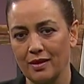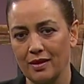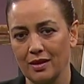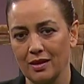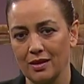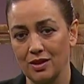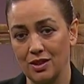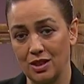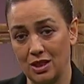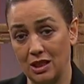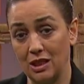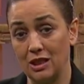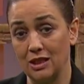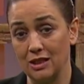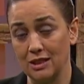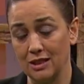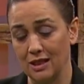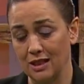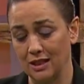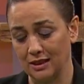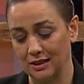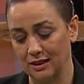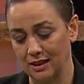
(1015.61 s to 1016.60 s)
She is
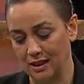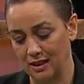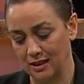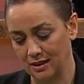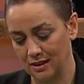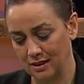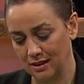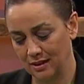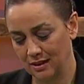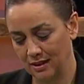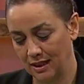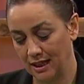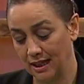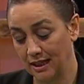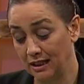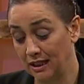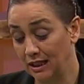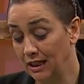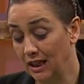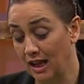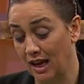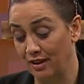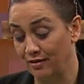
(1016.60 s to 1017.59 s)
like that. And
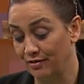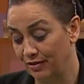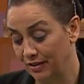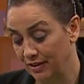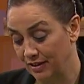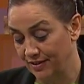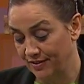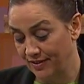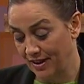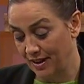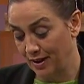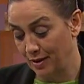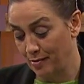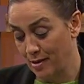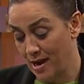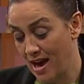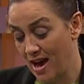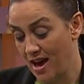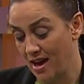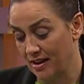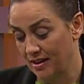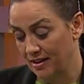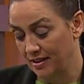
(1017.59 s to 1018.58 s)
Eli feels very
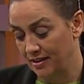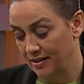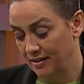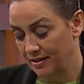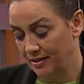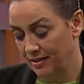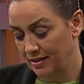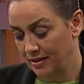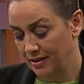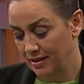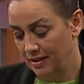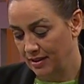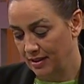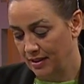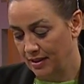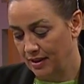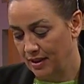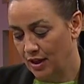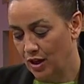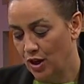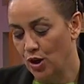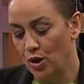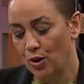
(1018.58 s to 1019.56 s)
bad.
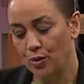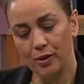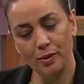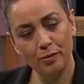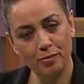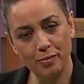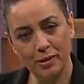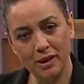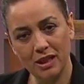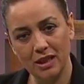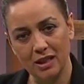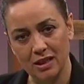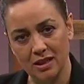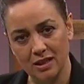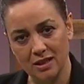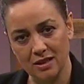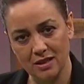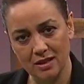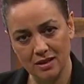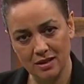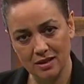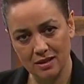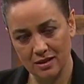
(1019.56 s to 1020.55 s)
"Go in
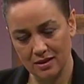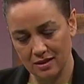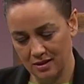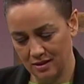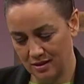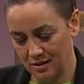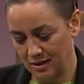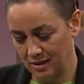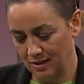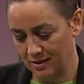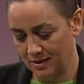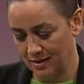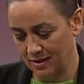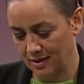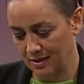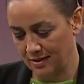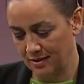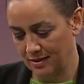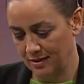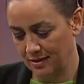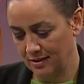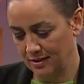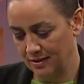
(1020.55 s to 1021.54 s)
peace," he
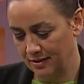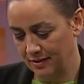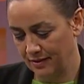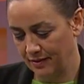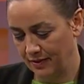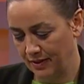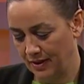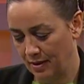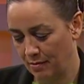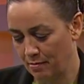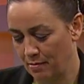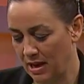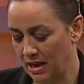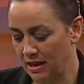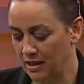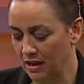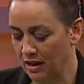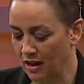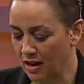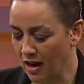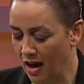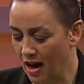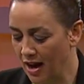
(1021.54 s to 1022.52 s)
says. "May the
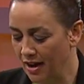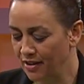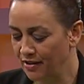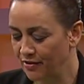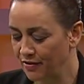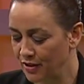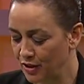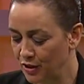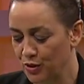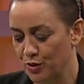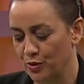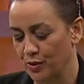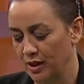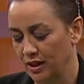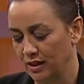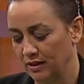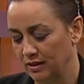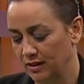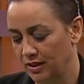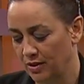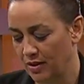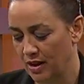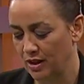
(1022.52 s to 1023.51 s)
God of Israel
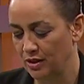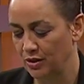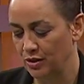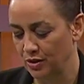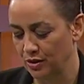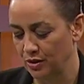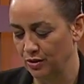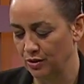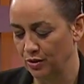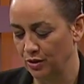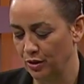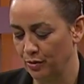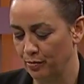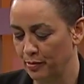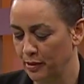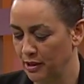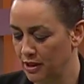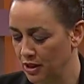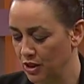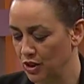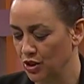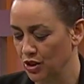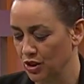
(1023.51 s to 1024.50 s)
grant you your
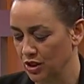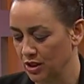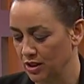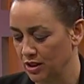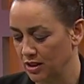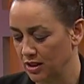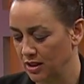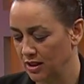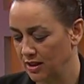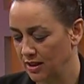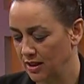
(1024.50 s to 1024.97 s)
petition